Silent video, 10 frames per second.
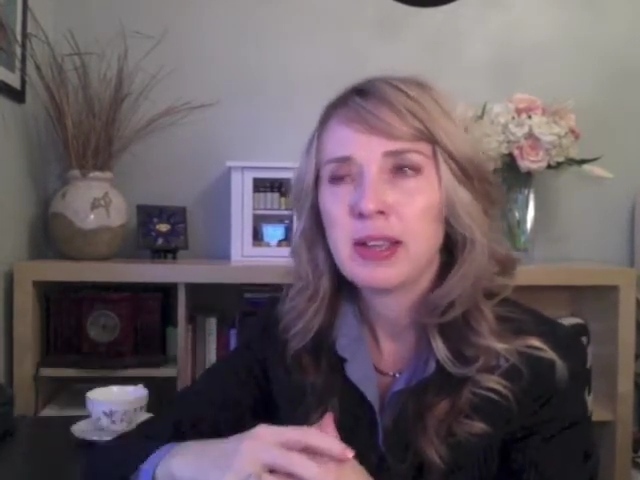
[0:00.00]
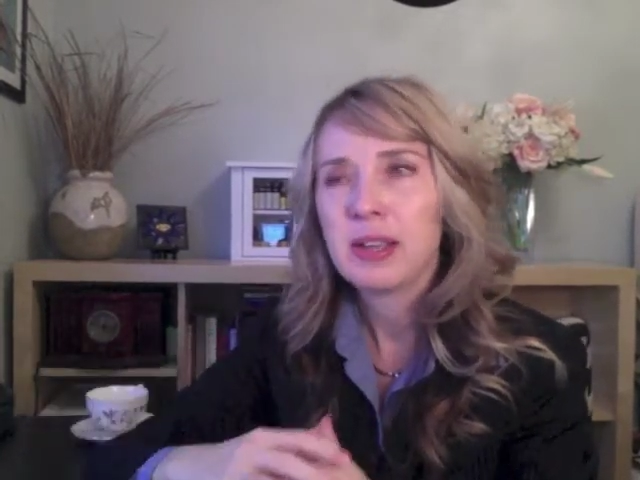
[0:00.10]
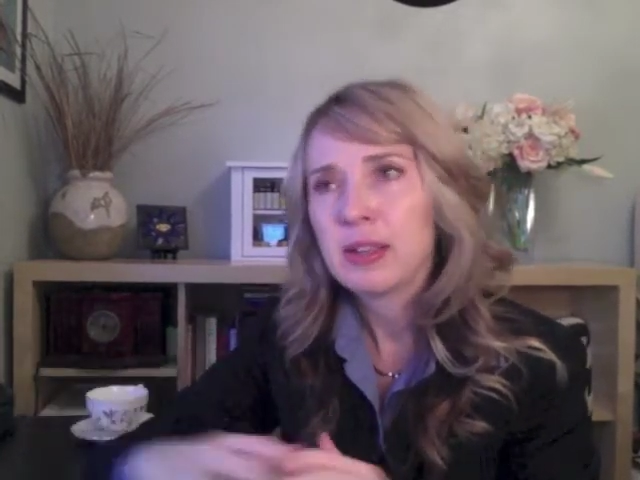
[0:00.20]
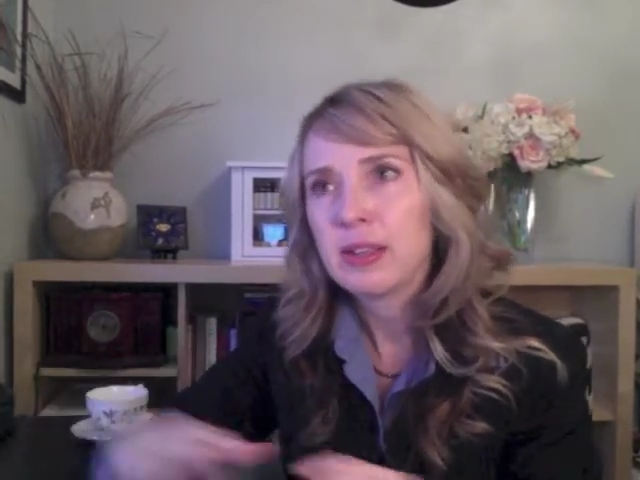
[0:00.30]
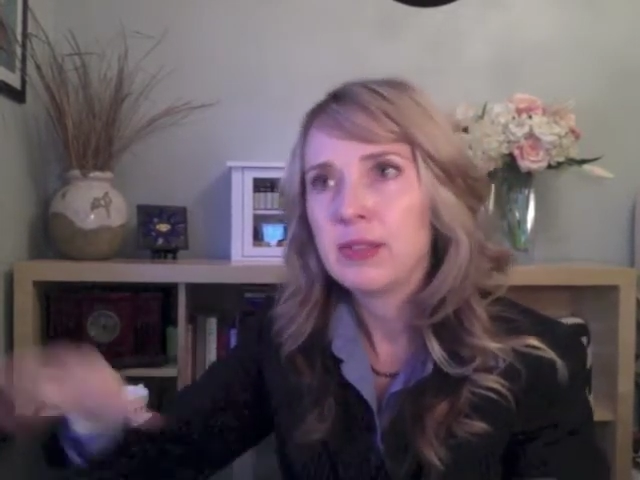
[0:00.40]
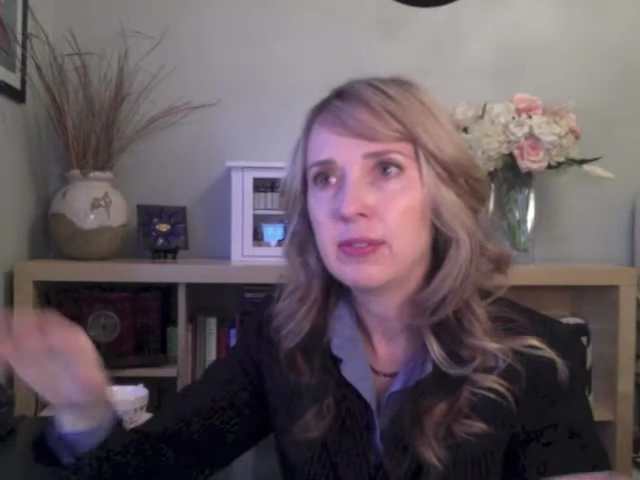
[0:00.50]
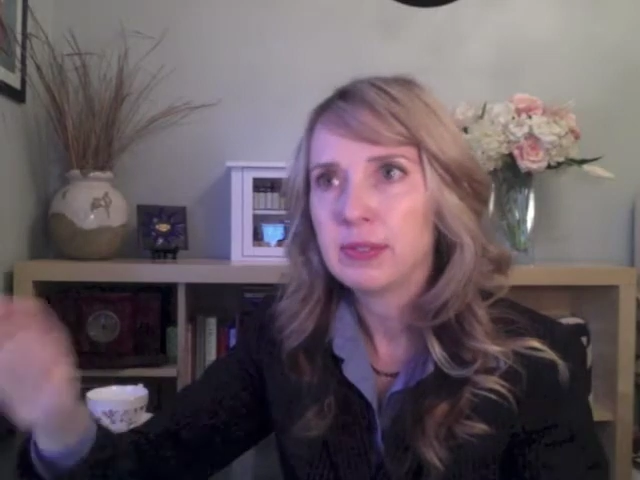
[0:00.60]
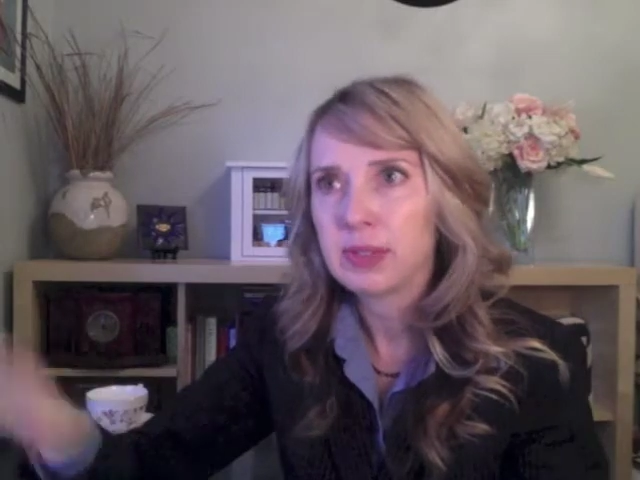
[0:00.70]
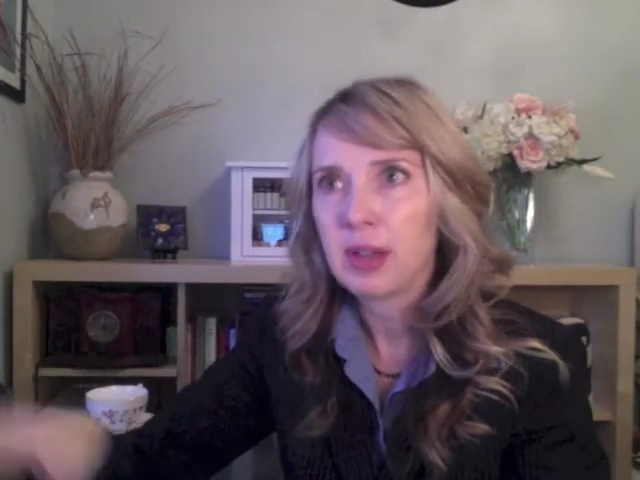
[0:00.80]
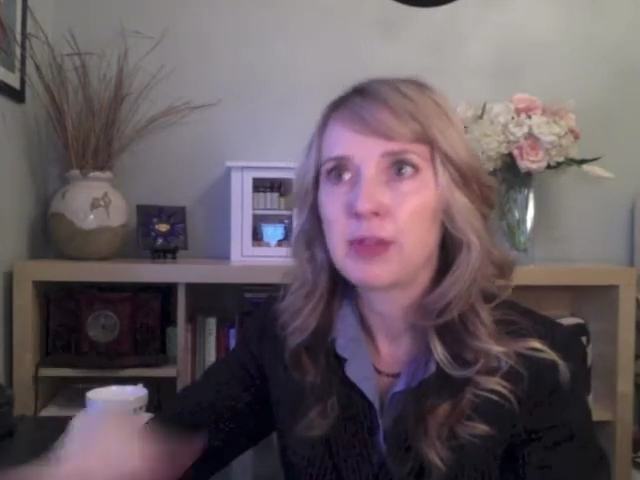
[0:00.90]
And
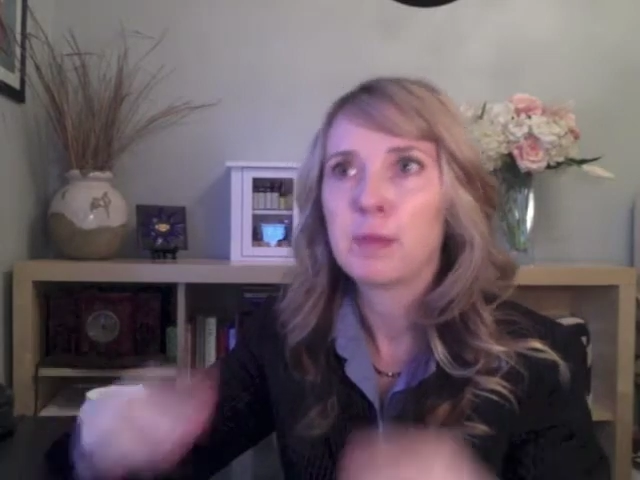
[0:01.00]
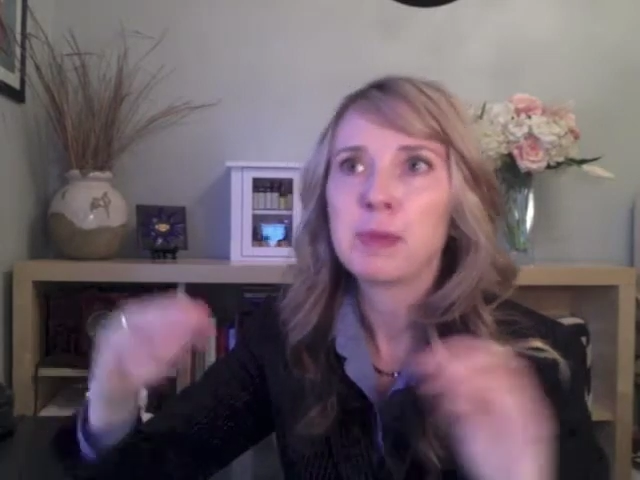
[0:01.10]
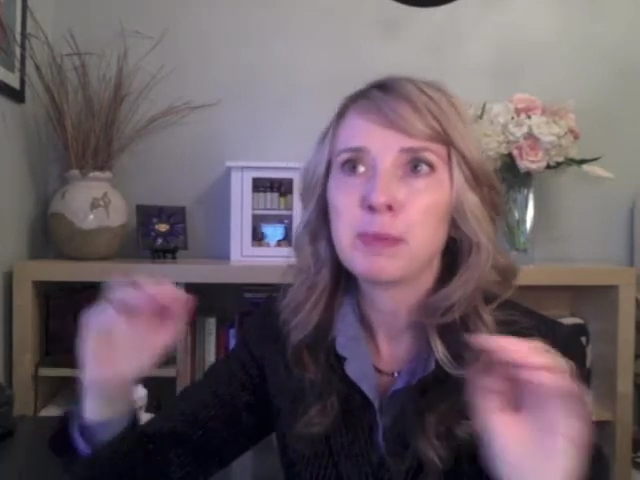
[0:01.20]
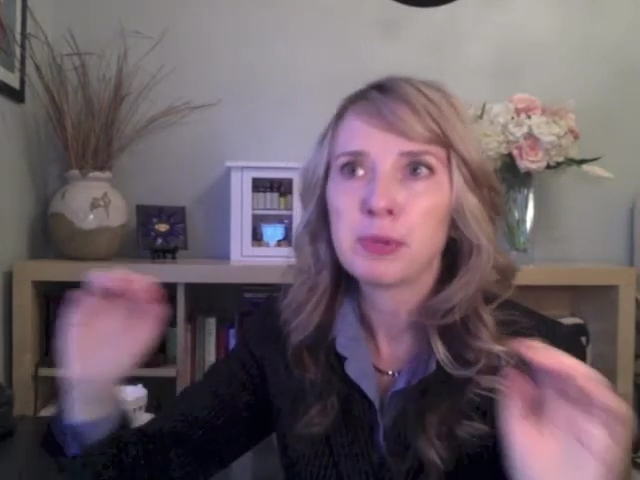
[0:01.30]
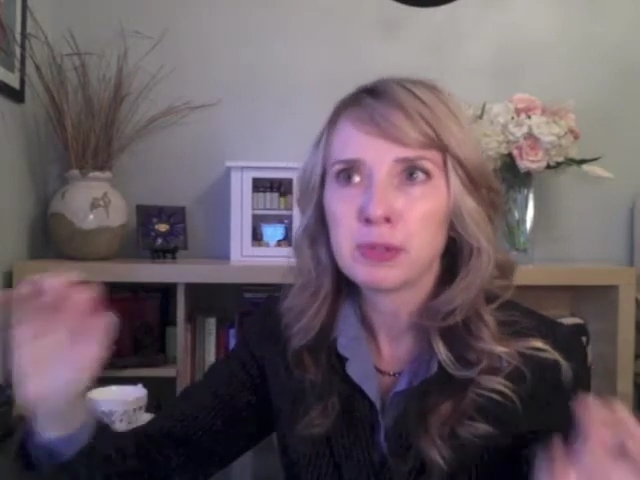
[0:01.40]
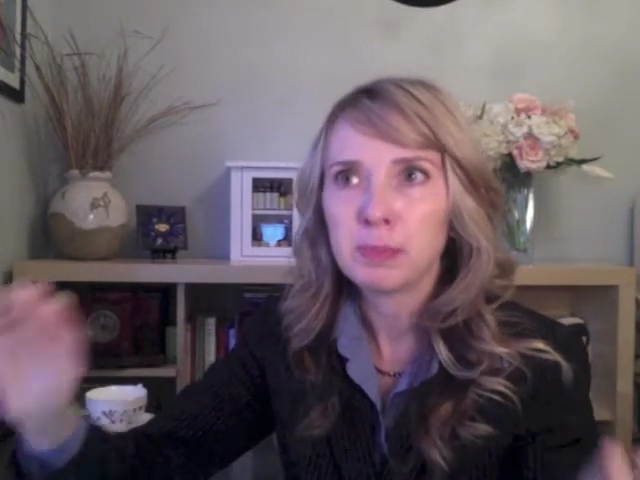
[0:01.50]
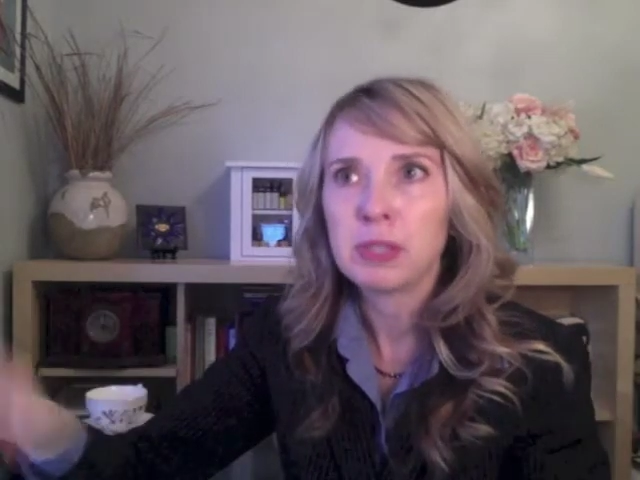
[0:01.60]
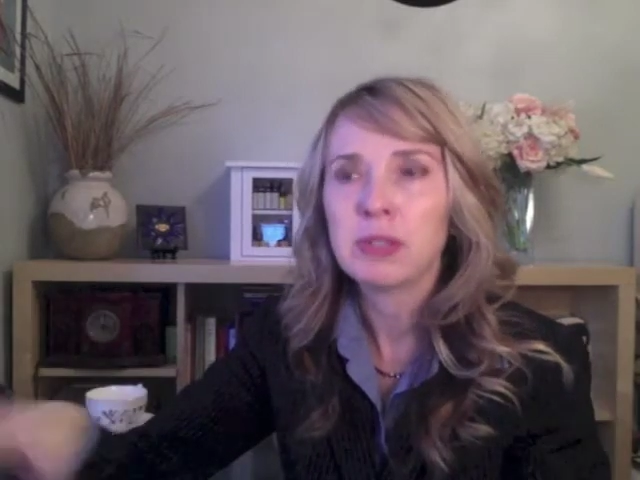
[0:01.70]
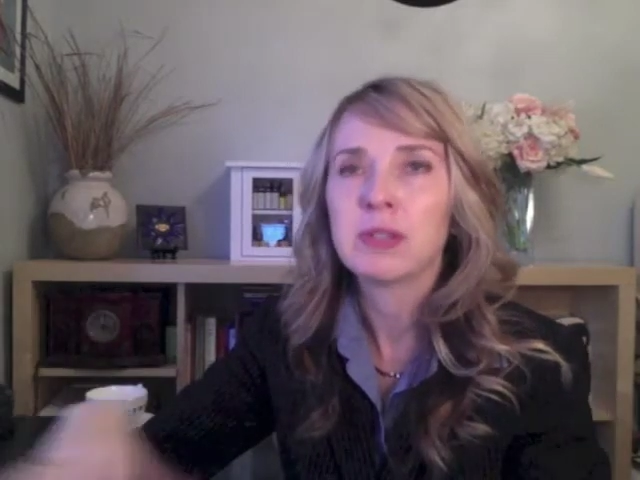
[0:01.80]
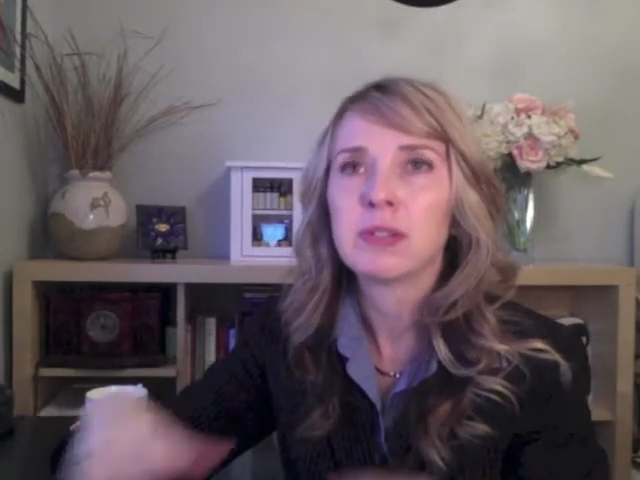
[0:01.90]
other people's
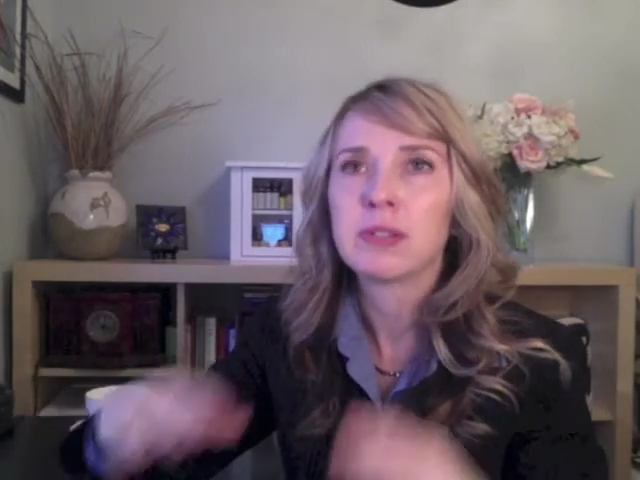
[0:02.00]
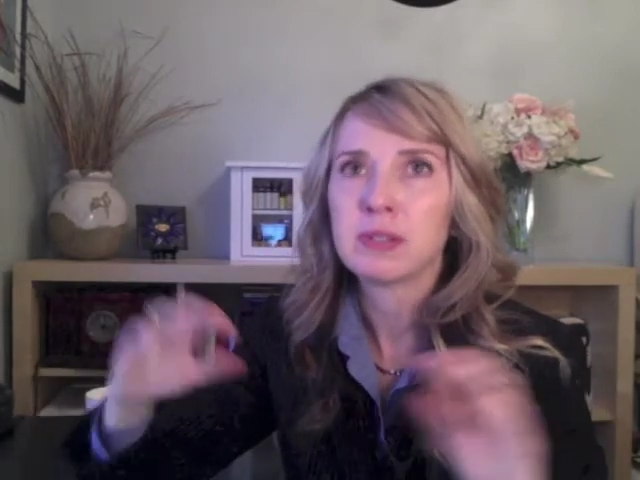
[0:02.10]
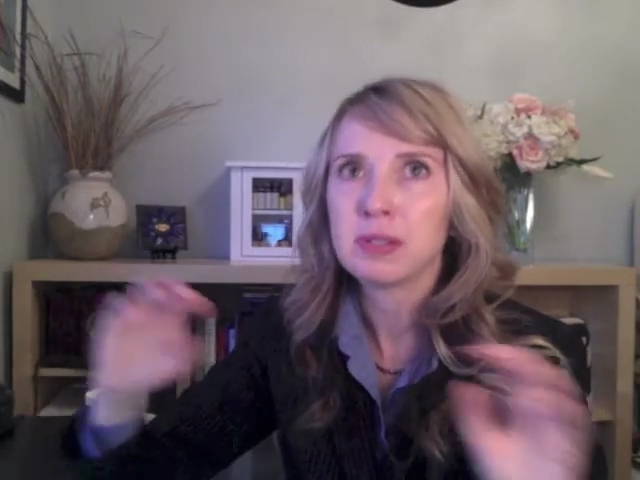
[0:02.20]
opinions,